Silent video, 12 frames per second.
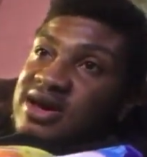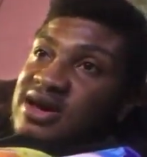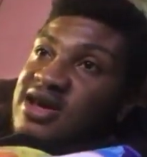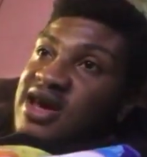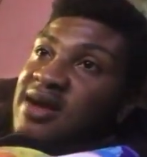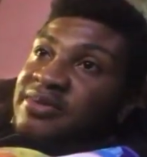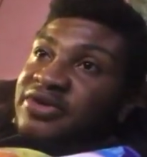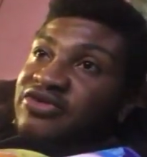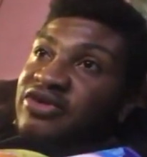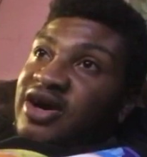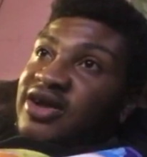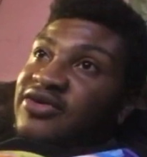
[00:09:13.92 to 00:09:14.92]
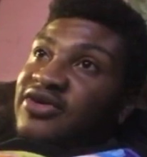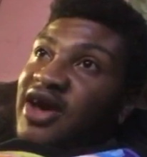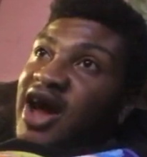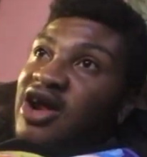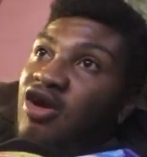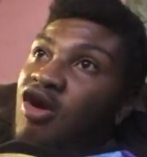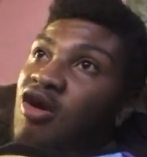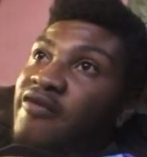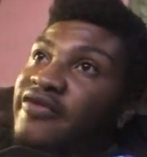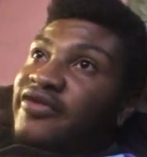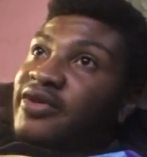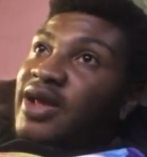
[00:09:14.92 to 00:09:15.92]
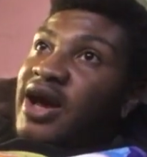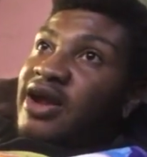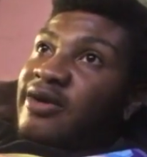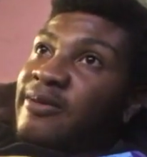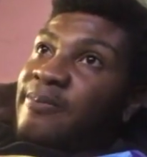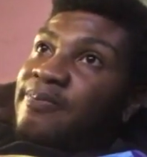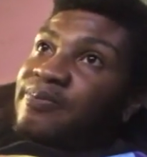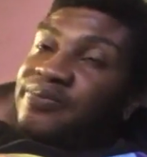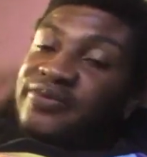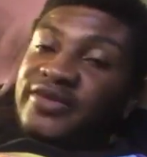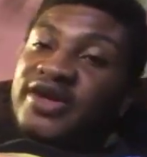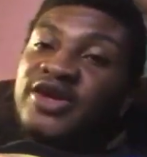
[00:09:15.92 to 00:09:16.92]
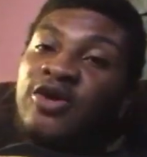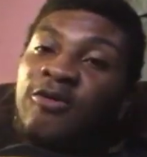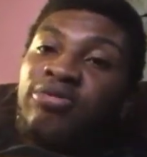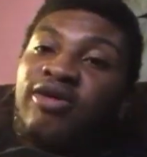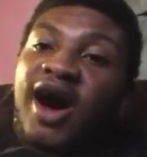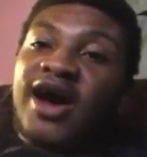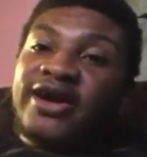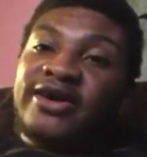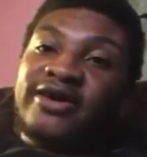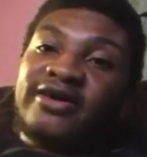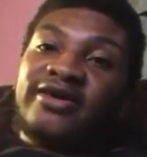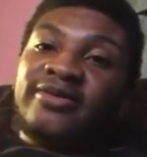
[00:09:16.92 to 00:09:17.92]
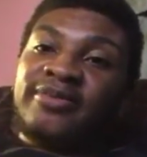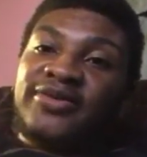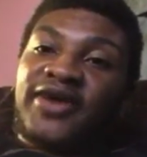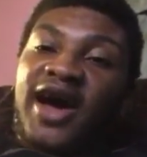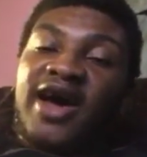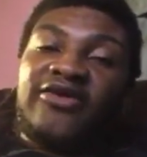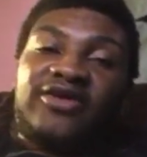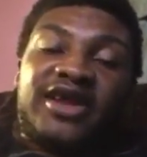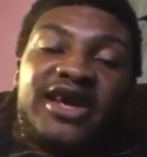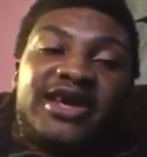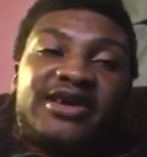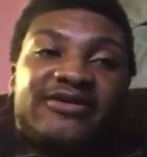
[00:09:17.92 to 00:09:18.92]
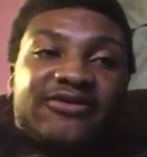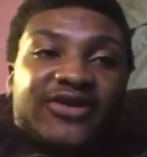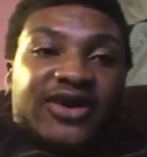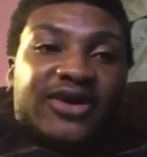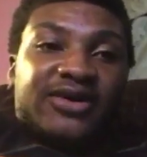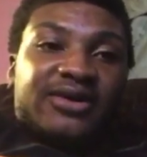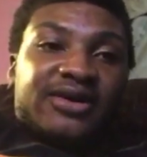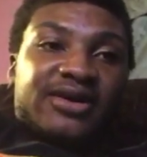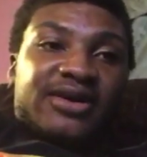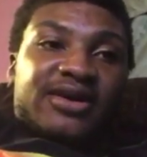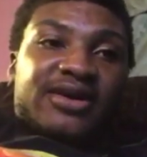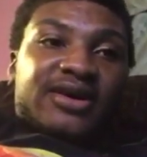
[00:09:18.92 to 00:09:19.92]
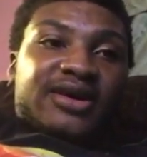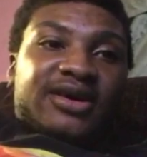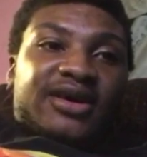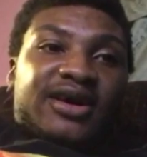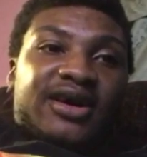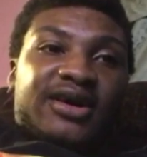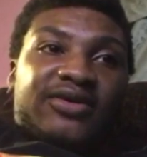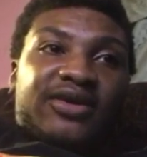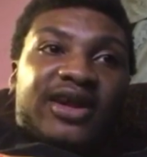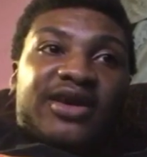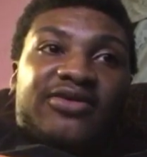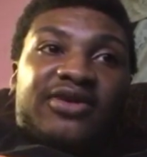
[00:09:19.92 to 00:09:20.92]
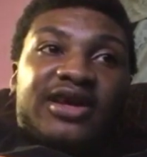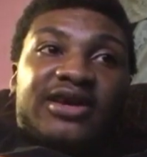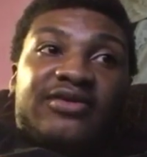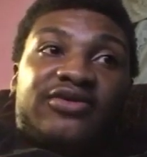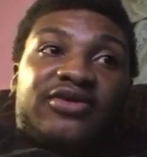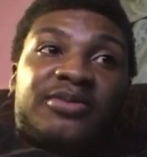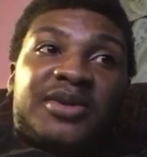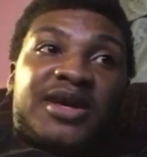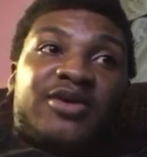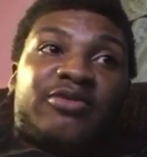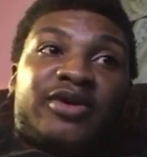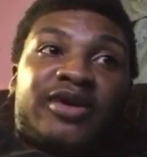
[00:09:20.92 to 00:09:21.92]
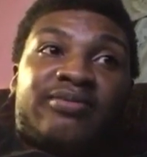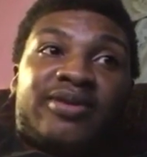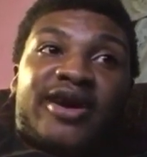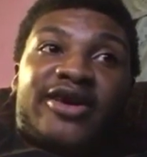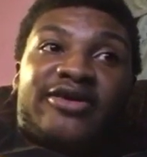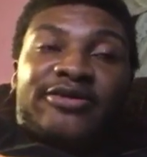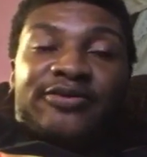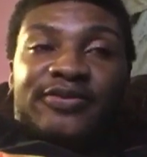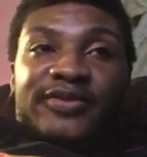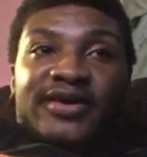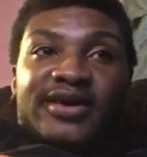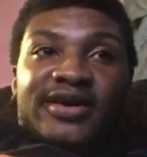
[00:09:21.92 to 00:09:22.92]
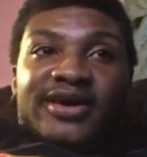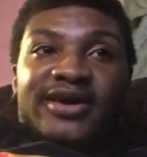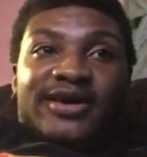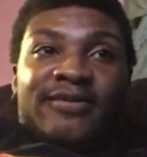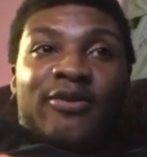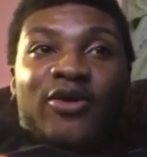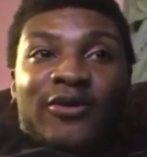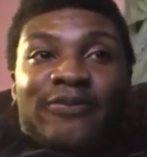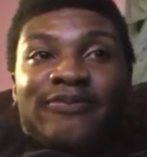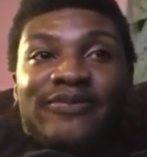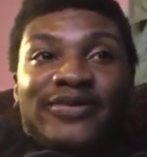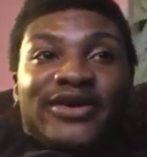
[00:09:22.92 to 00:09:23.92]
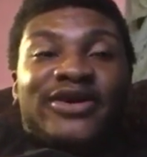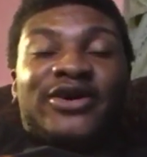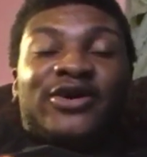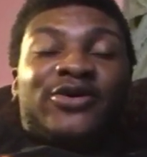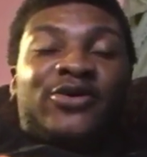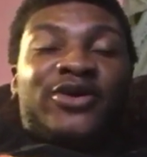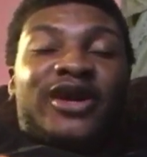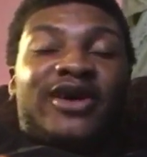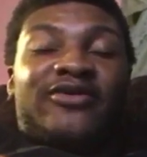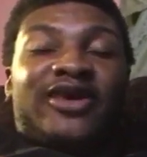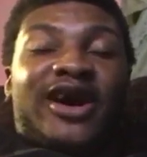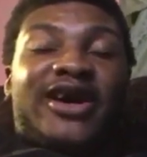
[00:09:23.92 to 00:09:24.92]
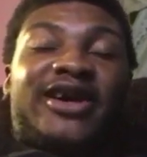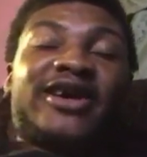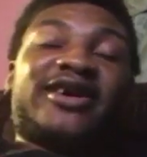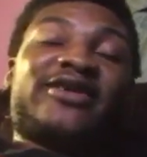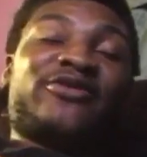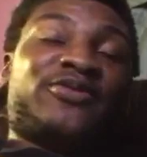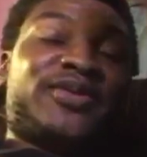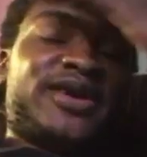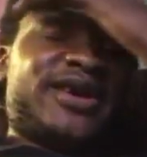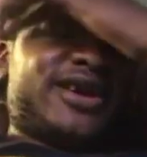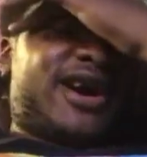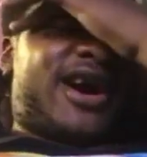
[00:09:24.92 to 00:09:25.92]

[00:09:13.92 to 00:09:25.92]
yeah, I'm gonna try to see how to harvest a lot of, you know, product besides leaves, and cause the less leaves to me would be the better. And the more, you know, whatever I get would be